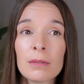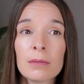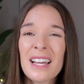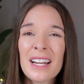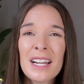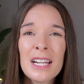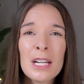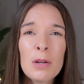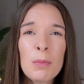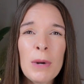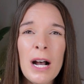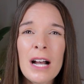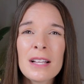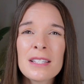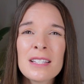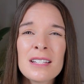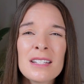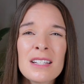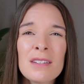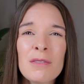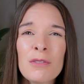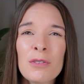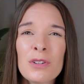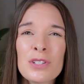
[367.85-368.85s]
Getting a
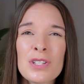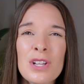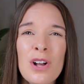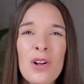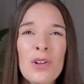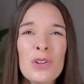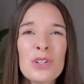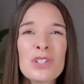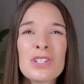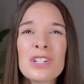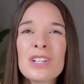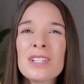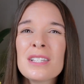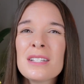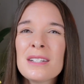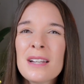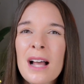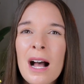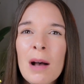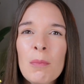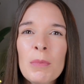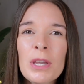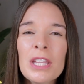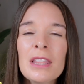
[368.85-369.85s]
positive result does
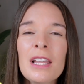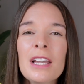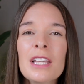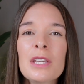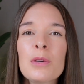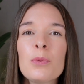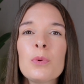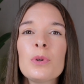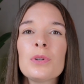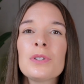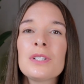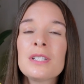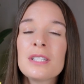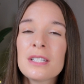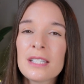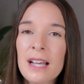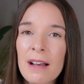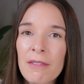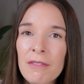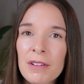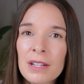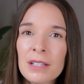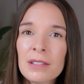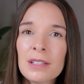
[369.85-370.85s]
not mean that you will
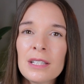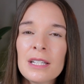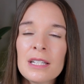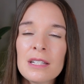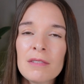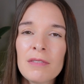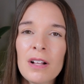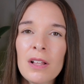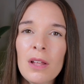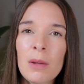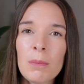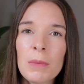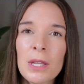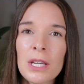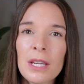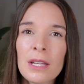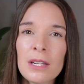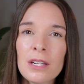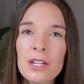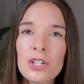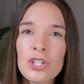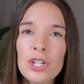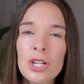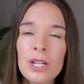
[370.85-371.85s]
definitely develop the
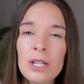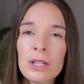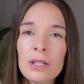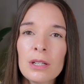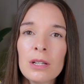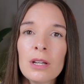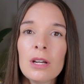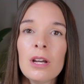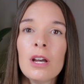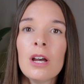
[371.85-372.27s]
condition,